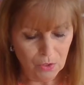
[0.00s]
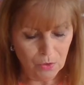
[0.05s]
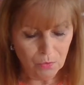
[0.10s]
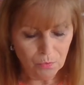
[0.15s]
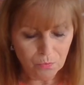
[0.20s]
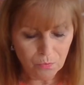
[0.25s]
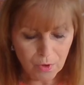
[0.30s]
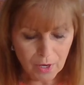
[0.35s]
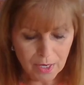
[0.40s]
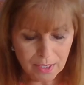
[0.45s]

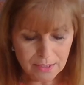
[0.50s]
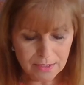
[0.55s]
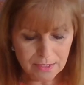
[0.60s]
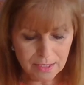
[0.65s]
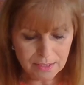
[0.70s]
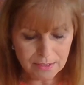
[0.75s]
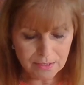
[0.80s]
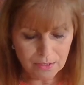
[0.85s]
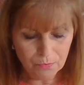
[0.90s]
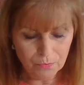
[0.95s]
Ron
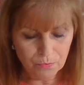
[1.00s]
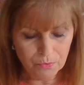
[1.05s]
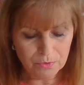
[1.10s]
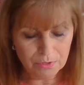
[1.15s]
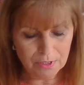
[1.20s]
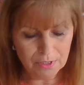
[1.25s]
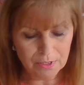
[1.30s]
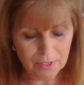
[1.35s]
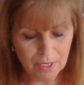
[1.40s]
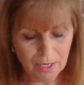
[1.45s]
doesn't
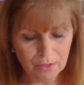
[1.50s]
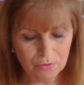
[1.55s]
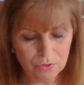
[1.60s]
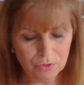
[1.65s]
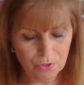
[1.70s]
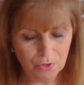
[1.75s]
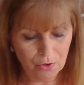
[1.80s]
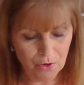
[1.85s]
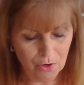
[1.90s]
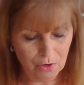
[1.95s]
want to go
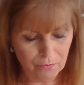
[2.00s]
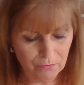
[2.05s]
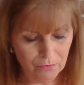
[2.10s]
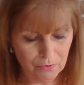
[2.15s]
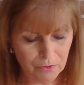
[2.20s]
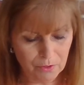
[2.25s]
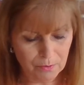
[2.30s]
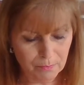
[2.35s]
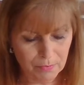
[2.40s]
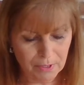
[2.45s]
to
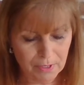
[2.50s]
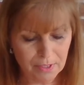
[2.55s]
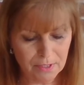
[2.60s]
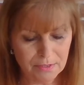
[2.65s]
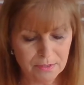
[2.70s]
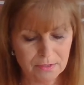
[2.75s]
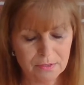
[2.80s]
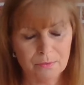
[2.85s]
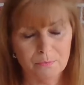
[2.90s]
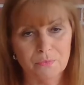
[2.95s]
Harvard
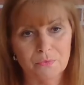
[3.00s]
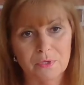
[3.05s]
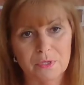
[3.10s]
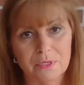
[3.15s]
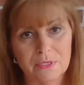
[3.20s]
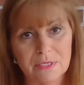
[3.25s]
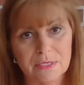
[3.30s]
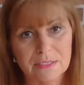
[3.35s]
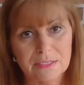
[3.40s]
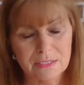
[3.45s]
because of the
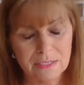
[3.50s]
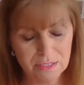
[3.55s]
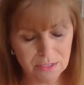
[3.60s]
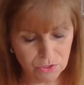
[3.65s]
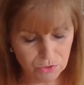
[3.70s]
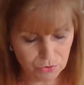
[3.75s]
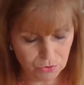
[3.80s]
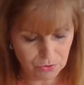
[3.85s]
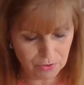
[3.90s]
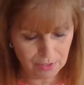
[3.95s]
brilliant
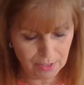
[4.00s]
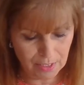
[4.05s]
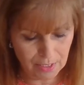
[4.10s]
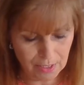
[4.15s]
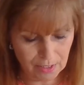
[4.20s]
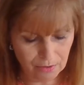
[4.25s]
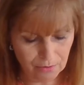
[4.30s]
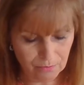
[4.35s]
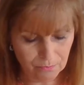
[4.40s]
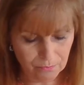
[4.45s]
teachers
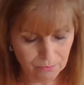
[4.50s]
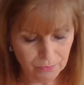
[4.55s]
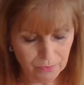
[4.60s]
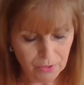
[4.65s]
there